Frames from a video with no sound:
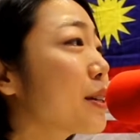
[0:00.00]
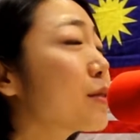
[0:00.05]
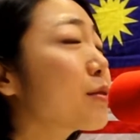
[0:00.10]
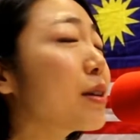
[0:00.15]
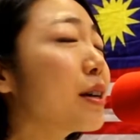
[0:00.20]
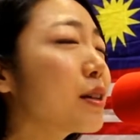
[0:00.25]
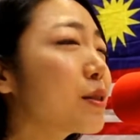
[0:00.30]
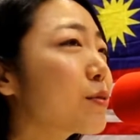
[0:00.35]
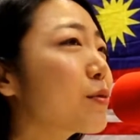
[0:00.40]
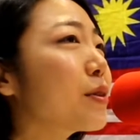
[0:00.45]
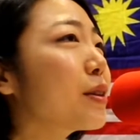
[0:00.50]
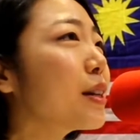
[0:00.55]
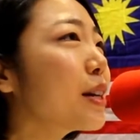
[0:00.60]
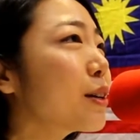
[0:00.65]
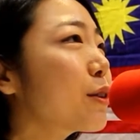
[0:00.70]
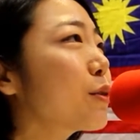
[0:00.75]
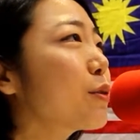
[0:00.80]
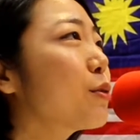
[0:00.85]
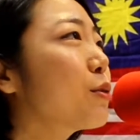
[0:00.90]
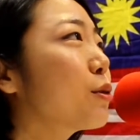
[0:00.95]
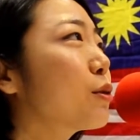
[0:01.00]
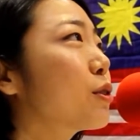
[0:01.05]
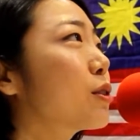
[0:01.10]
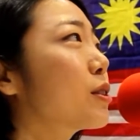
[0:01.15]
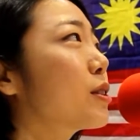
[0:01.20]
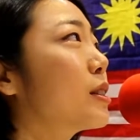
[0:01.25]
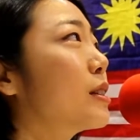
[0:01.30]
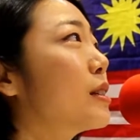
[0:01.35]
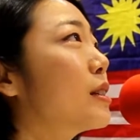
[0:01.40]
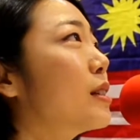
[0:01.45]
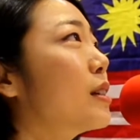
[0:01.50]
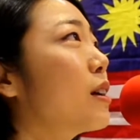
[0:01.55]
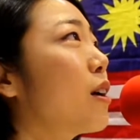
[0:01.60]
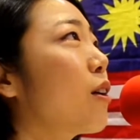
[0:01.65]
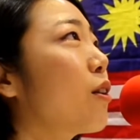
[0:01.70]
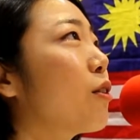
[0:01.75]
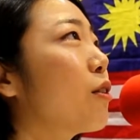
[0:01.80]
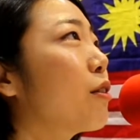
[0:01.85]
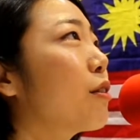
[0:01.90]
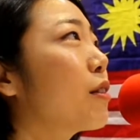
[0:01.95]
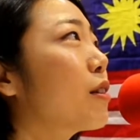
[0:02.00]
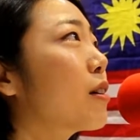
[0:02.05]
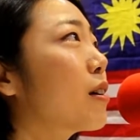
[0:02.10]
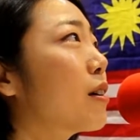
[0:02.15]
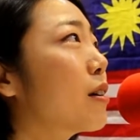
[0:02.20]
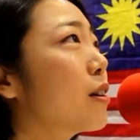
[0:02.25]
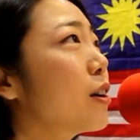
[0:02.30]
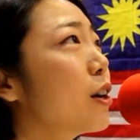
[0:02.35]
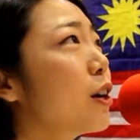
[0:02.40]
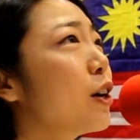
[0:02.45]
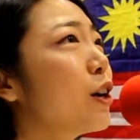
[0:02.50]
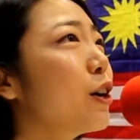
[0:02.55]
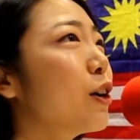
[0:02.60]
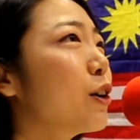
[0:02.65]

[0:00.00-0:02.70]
It's really cool to see all the,